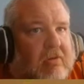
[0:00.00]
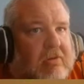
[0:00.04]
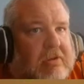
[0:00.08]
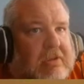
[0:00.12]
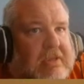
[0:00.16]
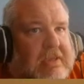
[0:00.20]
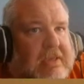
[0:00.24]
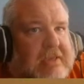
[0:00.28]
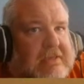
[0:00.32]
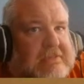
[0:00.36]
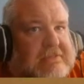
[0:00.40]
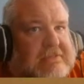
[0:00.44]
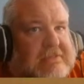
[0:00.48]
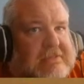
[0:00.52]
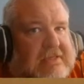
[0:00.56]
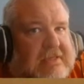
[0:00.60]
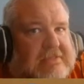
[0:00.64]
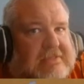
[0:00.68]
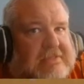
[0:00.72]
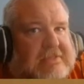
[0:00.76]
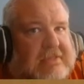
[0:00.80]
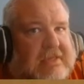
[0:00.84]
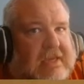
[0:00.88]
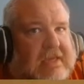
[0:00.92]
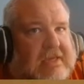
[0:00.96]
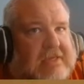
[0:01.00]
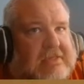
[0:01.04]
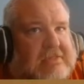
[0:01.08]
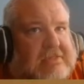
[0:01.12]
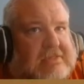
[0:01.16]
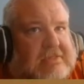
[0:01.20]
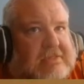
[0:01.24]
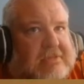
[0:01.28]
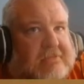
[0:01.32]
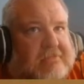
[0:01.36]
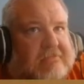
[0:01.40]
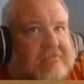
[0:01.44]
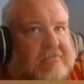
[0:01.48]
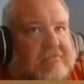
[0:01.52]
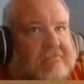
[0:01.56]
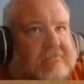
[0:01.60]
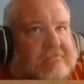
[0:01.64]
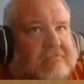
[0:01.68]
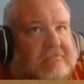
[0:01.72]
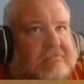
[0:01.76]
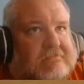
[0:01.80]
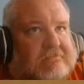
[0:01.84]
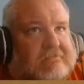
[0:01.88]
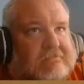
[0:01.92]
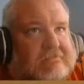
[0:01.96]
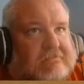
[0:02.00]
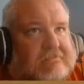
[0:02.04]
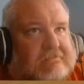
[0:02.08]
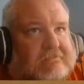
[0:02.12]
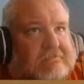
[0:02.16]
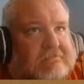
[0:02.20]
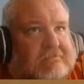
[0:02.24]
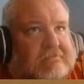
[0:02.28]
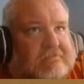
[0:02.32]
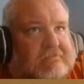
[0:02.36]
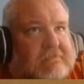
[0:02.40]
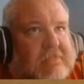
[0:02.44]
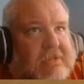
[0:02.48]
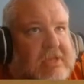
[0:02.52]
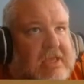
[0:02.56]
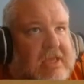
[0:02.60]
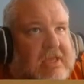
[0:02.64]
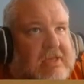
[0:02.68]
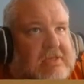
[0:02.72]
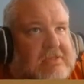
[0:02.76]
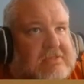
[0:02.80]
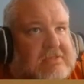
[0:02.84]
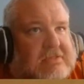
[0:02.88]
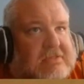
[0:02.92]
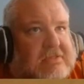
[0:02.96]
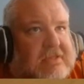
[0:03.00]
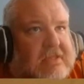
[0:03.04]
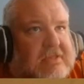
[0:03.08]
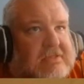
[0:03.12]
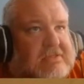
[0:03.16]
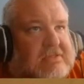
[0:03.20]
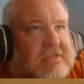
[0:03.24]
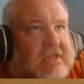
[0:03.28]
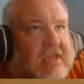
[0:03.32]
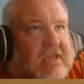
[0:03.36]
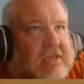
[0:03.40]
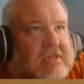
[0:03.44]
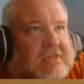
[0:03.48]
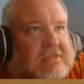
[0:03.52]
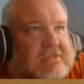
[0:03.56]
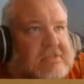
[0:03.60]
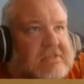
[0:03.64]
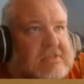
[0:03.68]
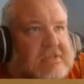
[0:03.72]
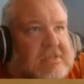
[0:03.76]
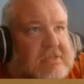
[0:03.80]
yes, that's the case. Yes, that's the case.